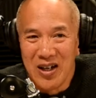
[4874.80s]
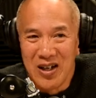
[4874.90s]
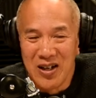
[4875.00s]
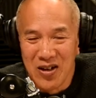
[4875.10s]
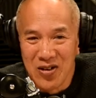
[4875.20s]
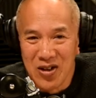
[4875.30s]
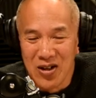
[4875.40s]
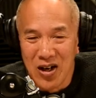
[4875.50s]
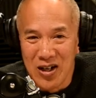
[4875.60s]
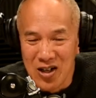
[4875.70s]
you know the
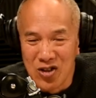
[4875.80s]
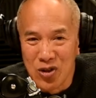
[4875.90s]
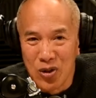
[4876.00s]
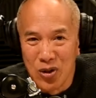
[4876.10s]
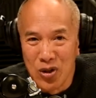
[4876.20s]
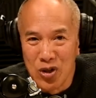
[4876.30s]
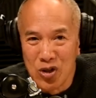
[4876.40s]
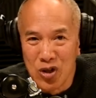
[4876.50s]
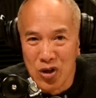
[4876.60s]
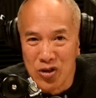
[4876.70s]
guy next door
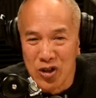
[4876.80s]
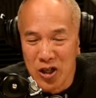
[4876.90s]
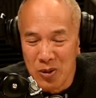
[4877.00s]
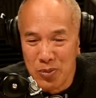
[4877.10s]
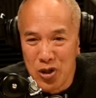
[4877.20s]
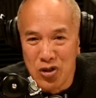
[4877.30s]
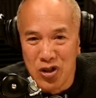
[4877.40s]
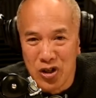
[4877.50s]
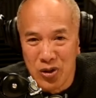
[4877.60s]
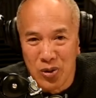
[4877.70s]
who's constantly
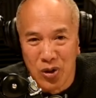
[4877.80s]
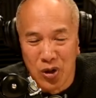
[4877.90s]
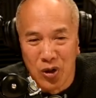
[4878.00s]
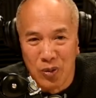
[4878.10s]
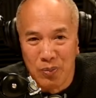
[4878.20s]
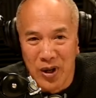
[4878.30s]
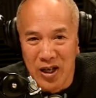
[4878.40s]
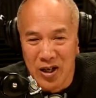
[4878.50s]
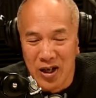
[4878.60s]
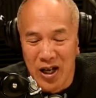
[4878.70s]
abusing you or
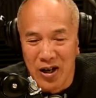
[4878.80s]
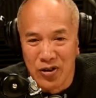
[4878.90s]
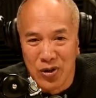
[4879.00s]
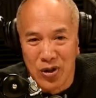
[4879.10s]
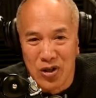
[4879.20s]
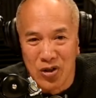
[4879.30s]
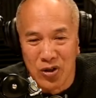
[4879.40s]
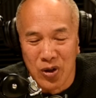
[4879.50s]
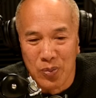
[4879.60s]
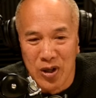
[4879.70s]
making a loud noise or
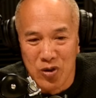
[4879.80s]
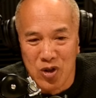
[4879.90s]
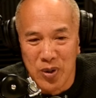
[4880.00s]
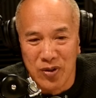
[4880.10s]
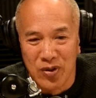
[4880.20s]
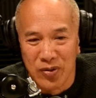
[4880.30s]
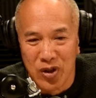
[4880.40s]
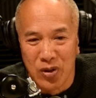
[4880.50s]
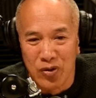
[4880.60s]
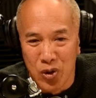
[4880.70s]
not being respectful of
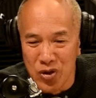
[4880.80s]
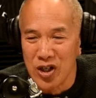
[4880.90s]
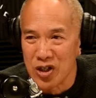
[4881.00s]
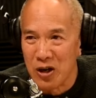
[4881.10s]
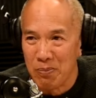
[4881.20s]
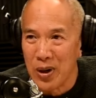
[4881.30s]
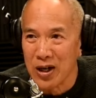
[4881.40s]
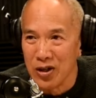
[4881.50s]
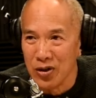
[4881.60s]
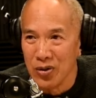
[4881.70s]
you, of course that's going to
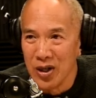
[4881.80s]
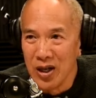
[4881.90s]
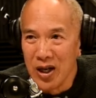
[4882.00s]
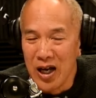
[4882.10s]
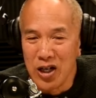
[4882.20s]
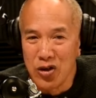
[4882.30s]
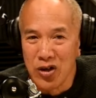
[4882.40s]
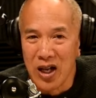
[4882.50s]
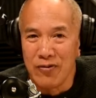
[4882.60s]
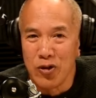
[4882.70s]
bug you. And
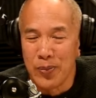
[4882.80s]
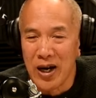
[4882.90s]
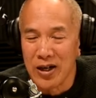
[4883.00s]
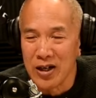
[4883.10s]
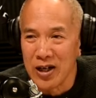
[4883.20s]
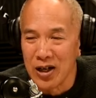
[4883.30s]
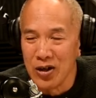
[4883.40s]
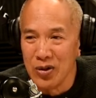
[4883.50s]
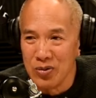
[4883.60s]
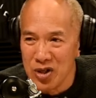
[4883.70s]
you'd love your partner to
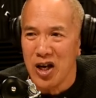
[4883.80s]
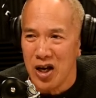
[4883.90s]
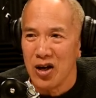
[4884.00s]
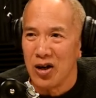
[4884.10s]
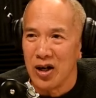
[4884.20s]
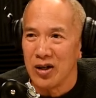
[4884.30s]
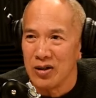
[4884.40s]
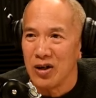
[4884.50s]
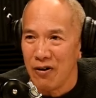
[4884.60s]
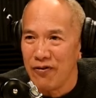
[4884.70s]
go, yeah,
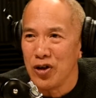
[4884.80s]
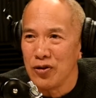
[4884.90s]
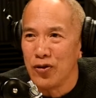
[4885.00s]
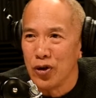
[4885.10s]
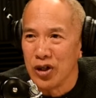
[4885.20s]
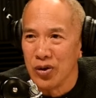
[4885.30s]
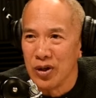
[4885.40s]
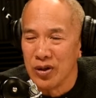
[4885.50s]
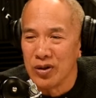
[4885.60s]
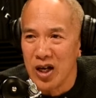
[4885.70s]
I, I feel for you,
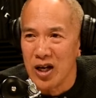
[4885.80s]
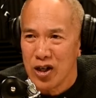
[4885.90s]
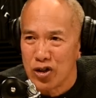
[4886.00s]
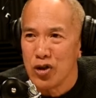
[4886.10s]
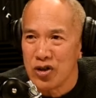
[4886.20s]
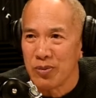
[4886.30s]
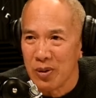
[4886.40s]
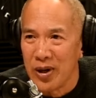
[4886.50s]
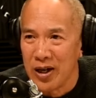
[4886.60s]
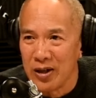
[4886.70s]
and yeah, let's do something
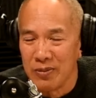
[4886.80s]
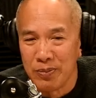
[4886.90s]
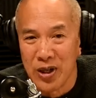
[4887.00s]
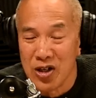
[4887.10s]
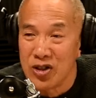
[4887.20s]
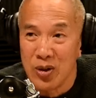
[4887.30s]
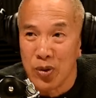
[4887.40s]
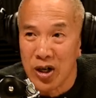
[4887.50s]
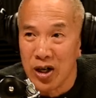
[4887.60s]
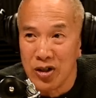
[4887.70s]
about it. But instead,
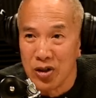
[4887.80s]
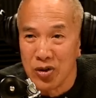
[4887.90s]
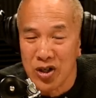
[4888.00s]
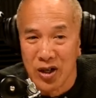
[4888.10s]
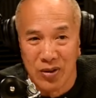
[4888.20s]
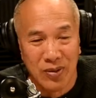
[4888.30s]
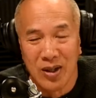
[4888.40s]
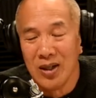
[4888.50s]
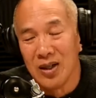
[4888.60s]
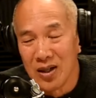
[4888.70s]
what I'd do is go,
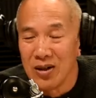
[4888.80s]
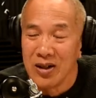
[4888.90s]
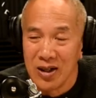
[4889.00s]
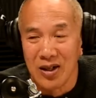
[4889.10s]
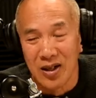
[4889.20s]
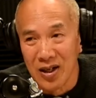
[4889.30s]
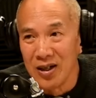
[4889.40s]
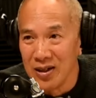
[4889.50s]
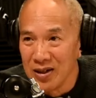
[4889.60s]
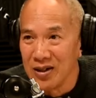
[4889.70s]
oh yeah,
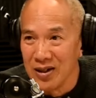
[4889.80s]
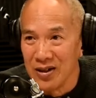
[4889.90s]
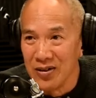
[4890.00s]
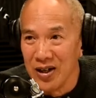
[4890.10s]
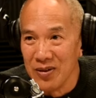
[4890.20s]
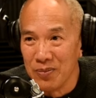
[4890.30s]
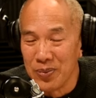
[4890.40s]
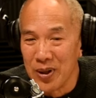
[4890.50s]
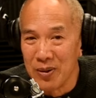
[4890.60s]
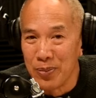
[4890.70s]
okay, you know, and
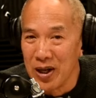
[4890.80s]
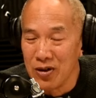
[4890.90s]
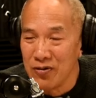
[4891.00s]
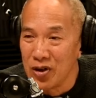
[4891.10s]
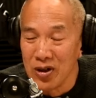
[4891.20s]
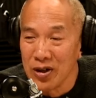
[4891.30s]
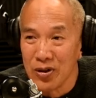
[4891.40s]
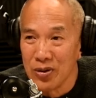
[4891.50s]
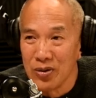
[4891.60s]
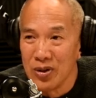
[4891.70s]
p- pay her very
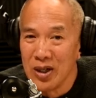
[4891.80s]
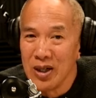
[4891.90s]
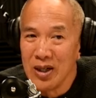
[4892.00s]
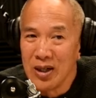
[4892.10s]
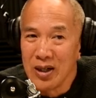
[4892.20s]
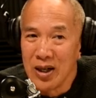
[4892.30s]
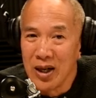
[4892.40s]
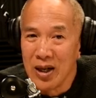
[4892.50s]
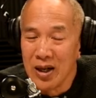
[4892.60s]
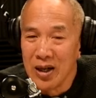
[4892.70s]
little.
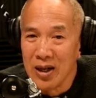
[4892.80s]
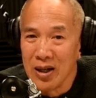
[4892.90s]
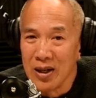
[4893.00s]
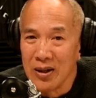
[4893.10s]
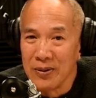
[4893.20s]
Uh,